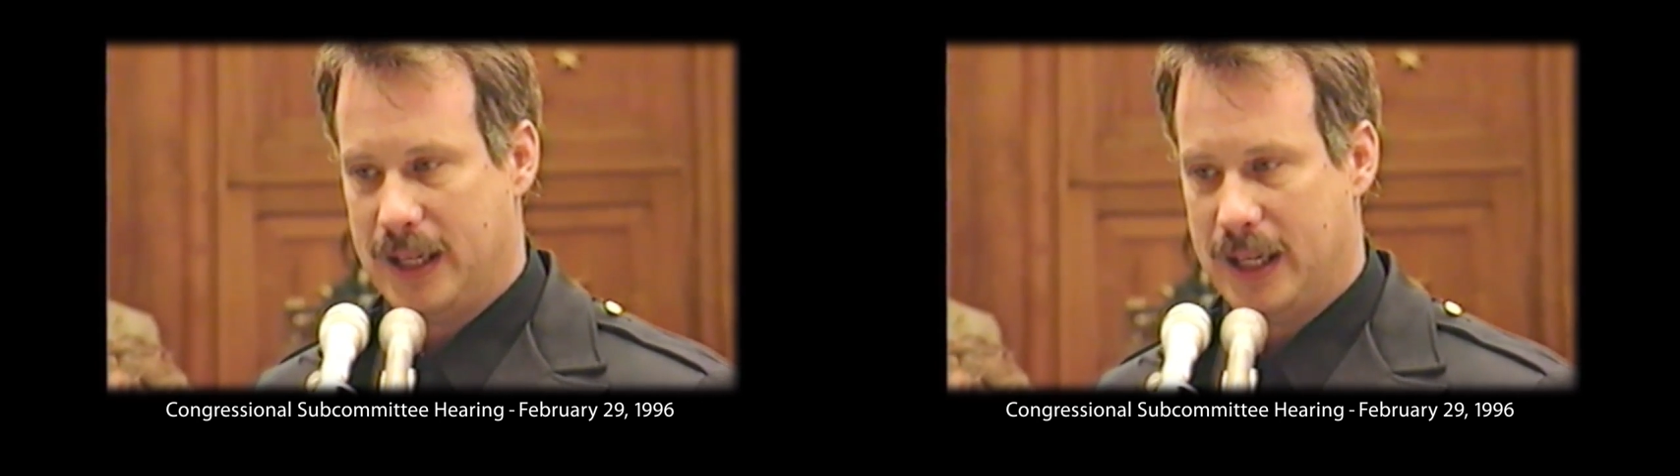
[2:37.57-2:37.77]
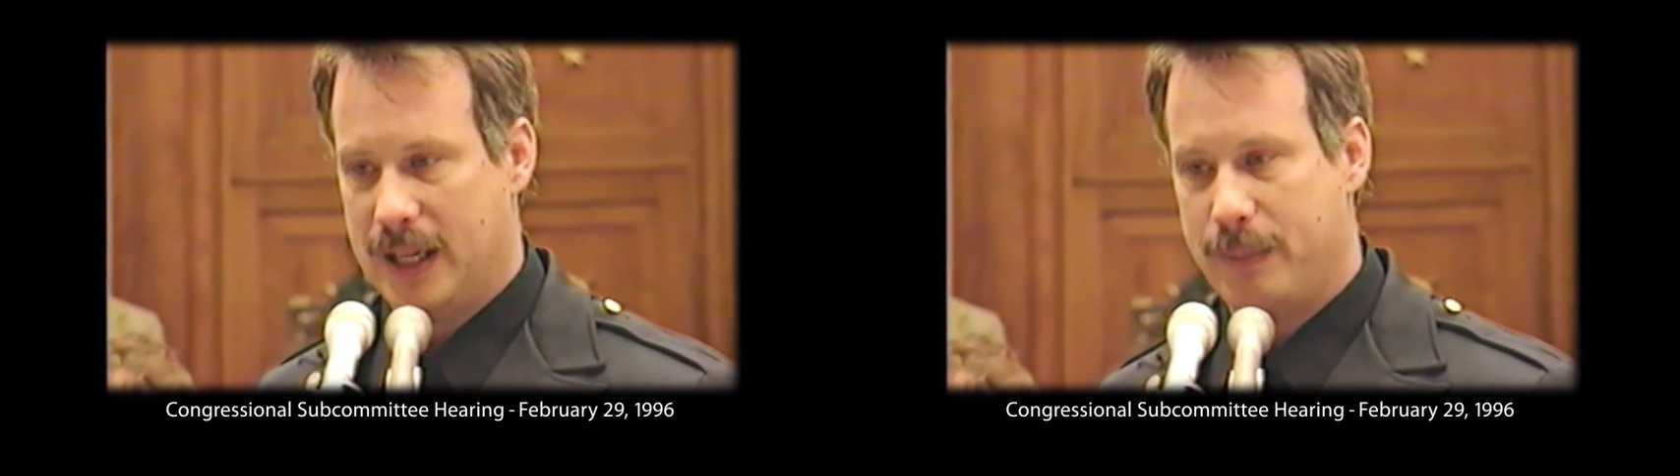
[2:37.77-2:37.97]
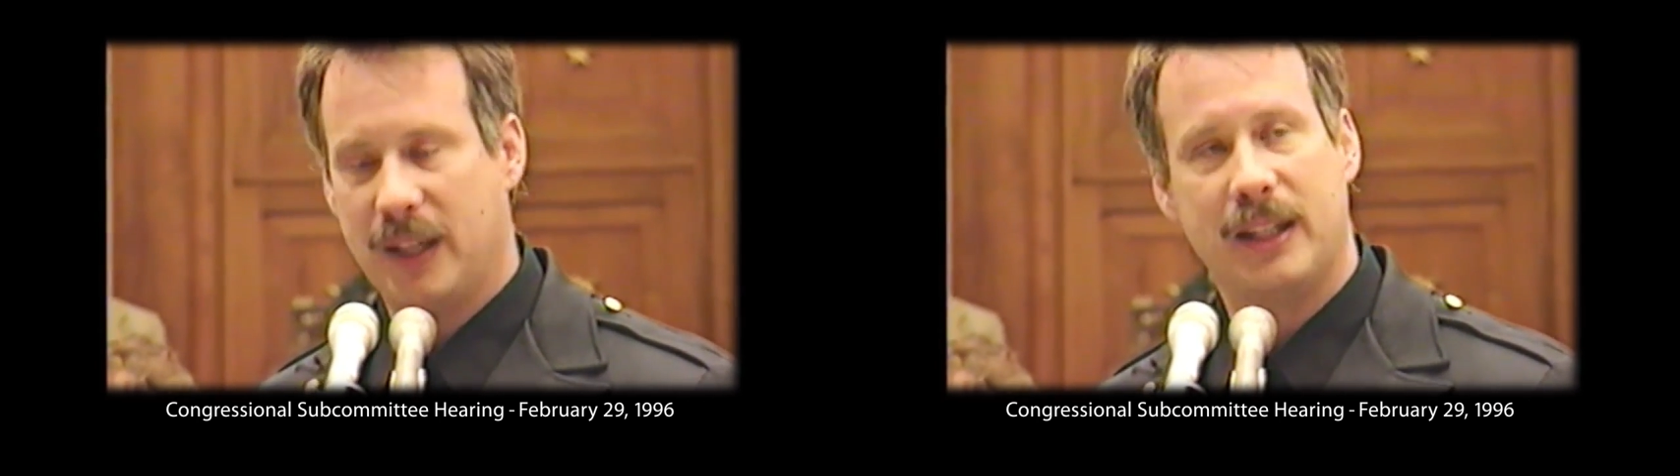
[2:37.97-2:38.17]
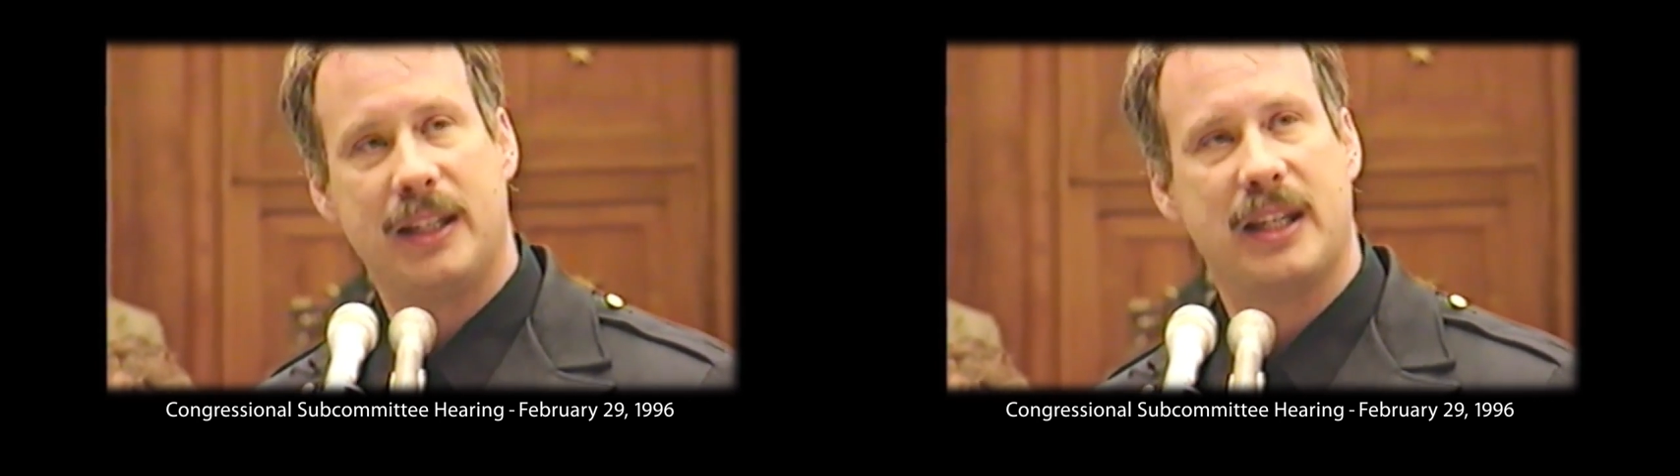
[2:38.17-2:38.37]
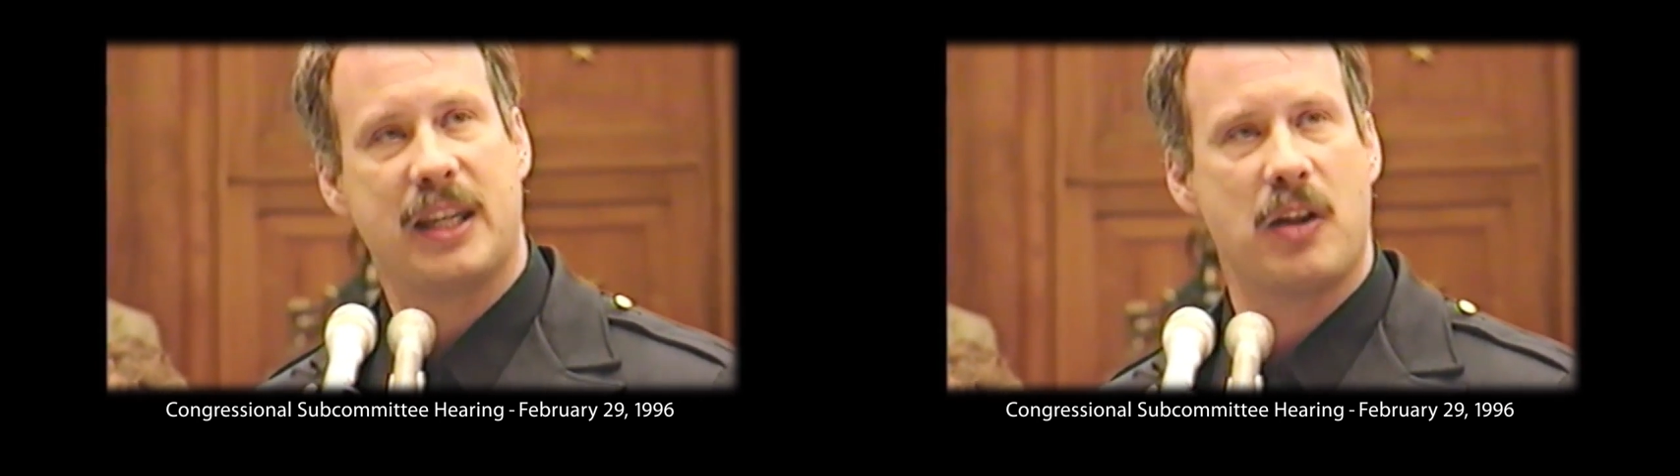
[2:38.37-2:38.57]

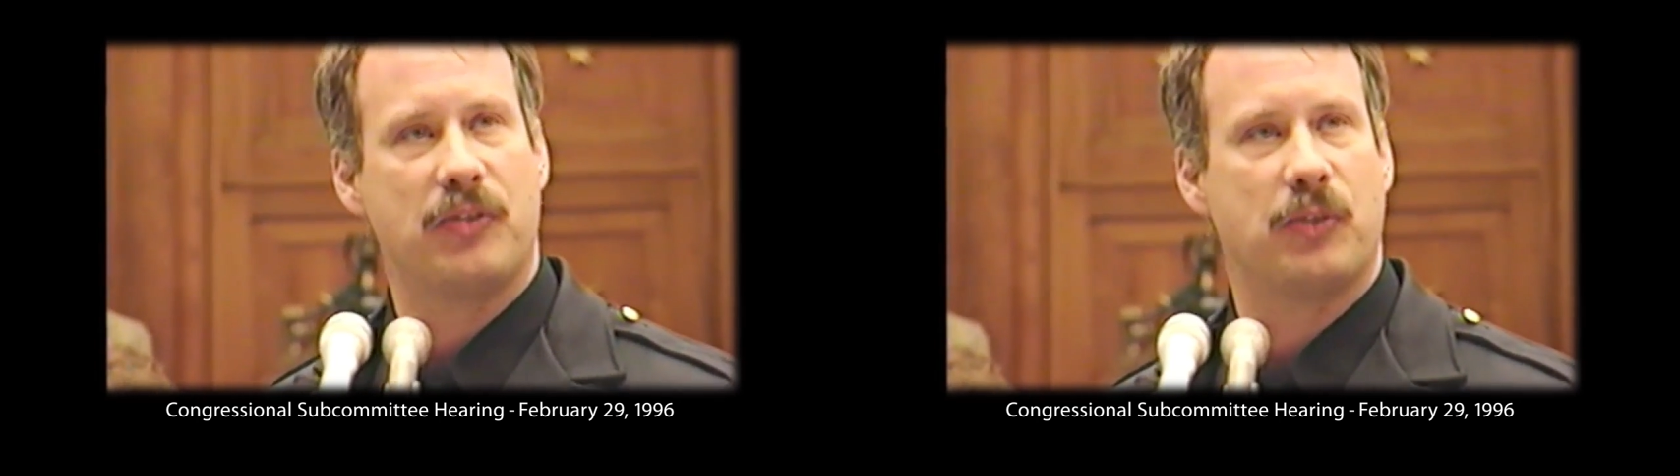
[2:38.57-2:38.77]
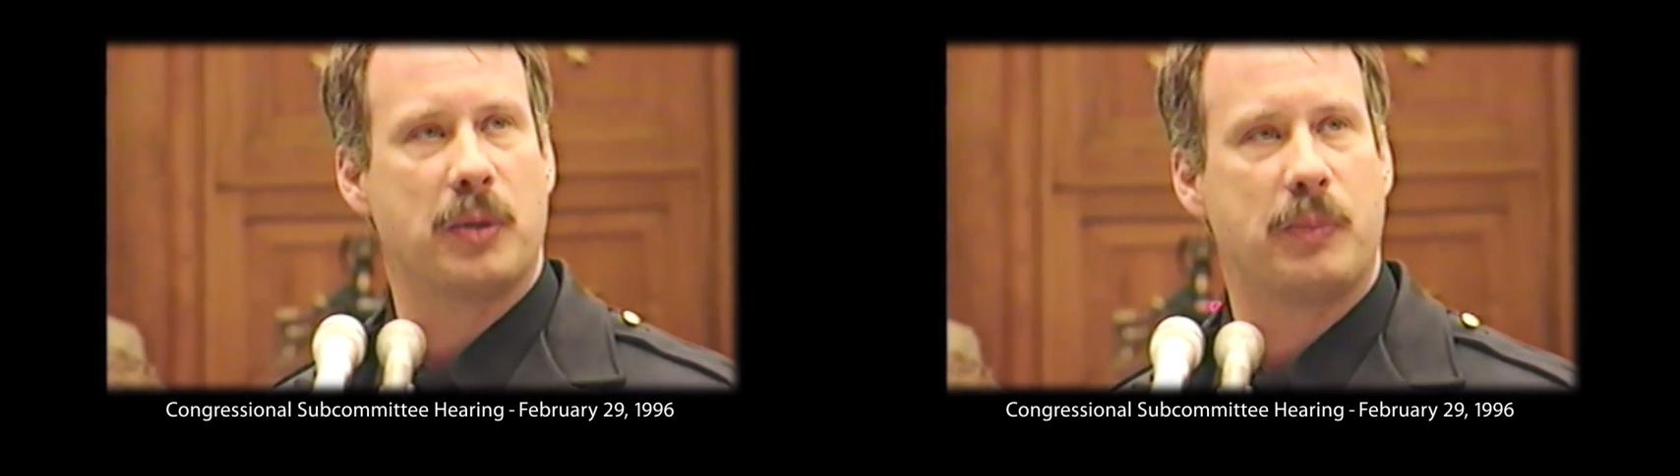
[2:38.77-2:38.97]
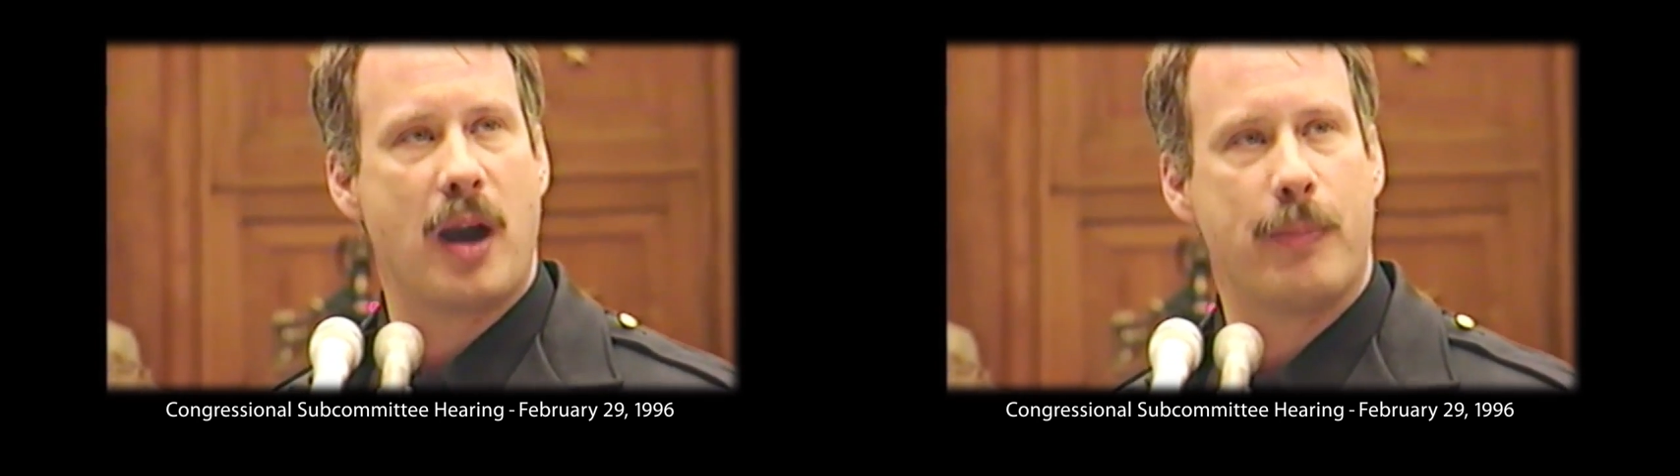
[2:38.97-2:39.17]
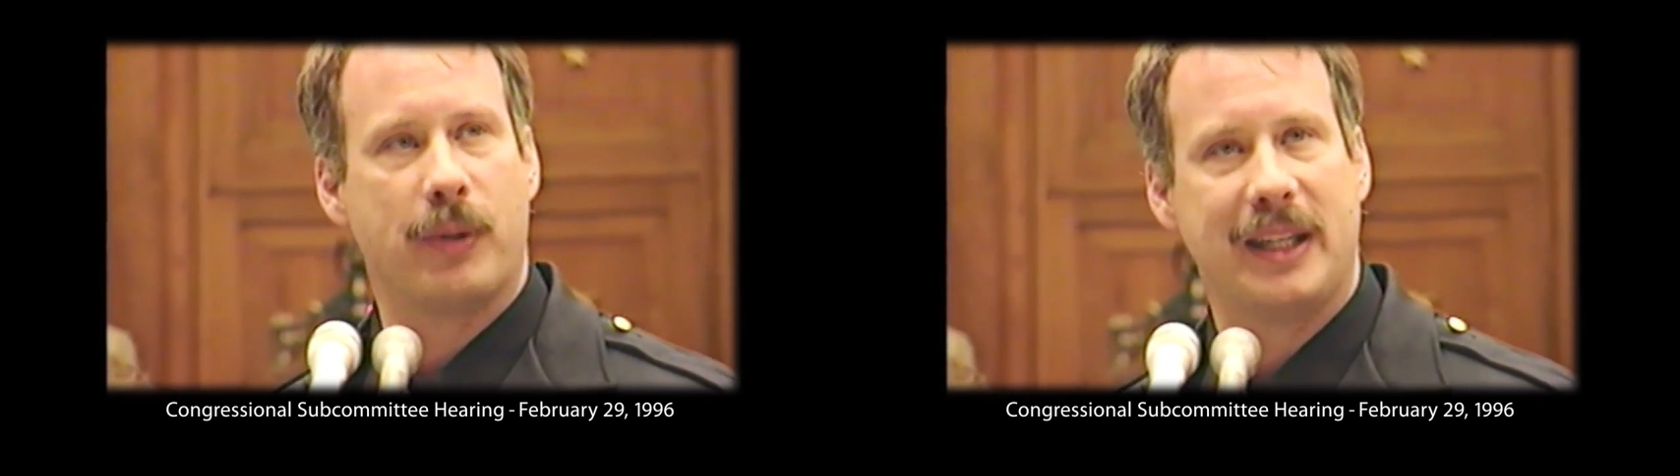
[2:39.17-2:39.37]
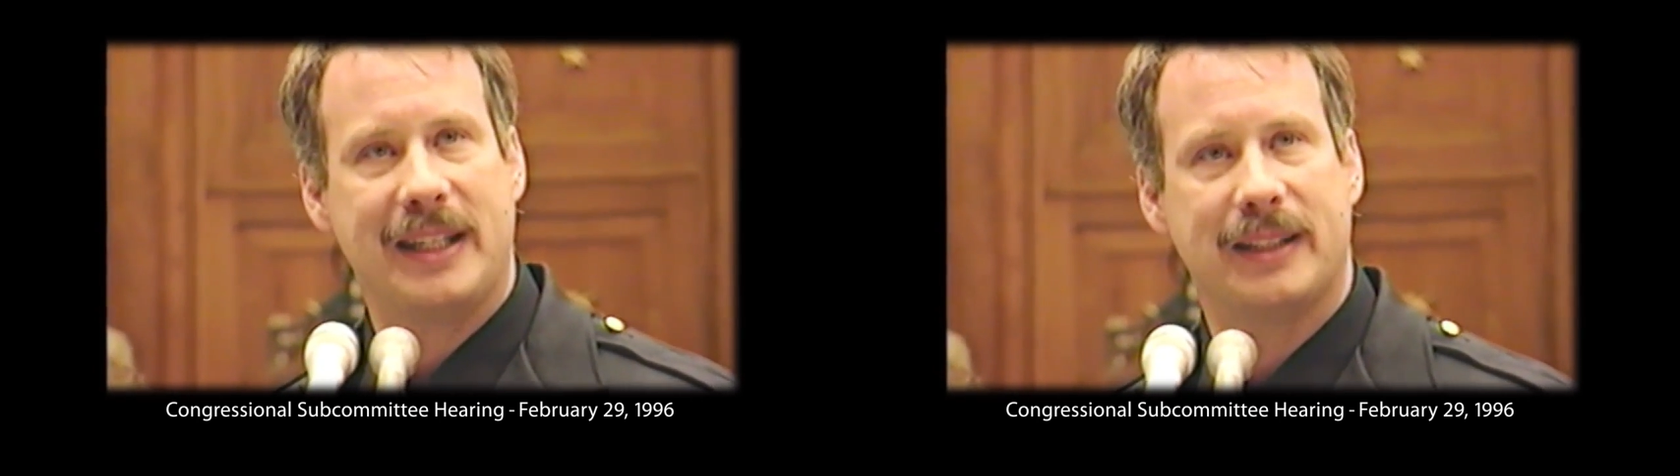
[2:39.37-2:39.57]
inability to care for her
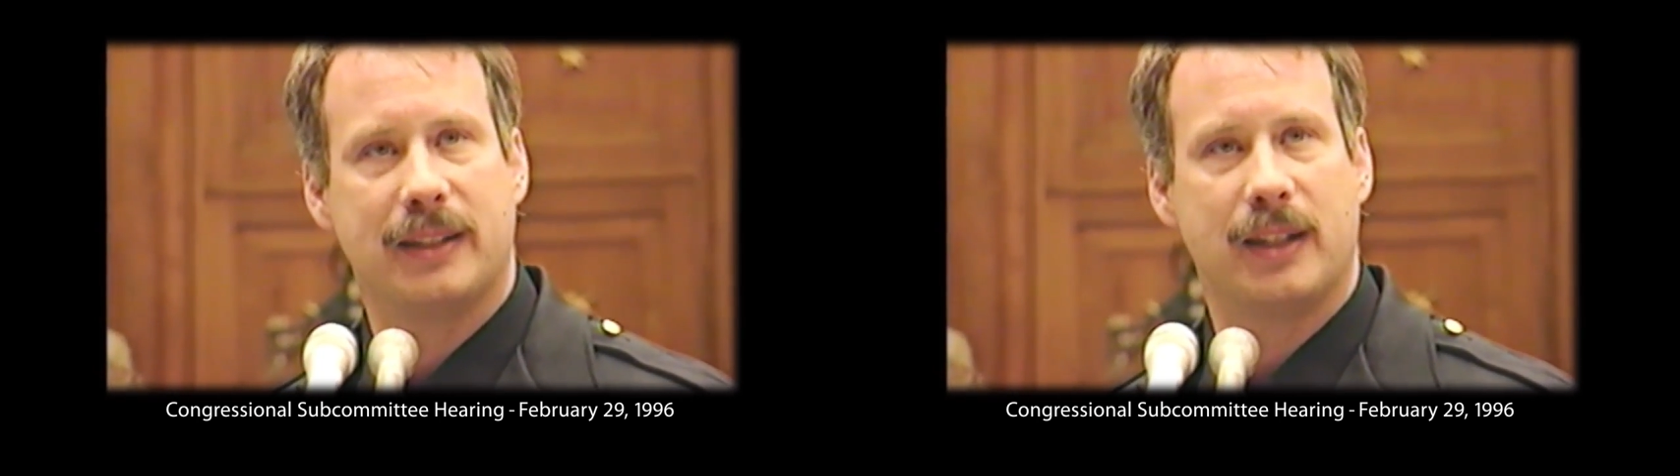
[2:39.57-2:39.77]
properly,